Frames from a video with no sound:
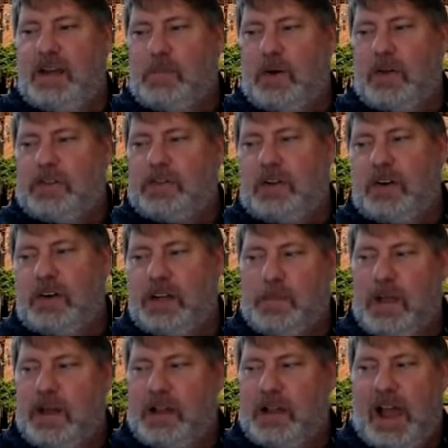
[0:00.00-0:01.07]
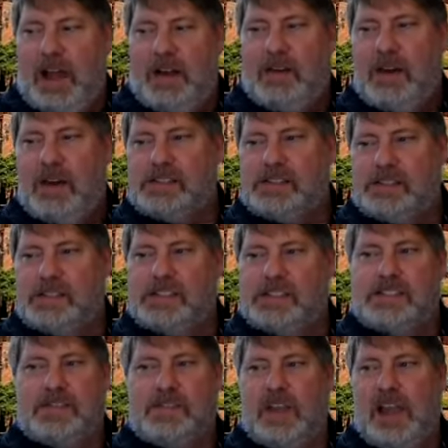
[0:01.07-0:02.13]
both of our email addresses
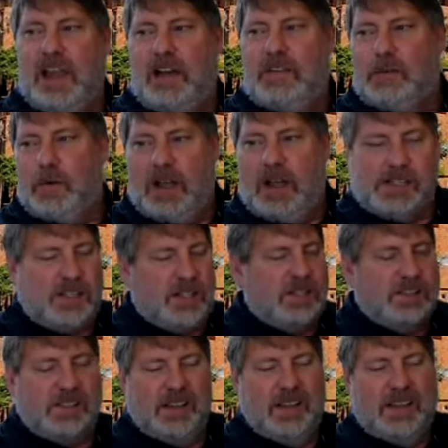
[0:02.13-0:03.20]
if you have questions.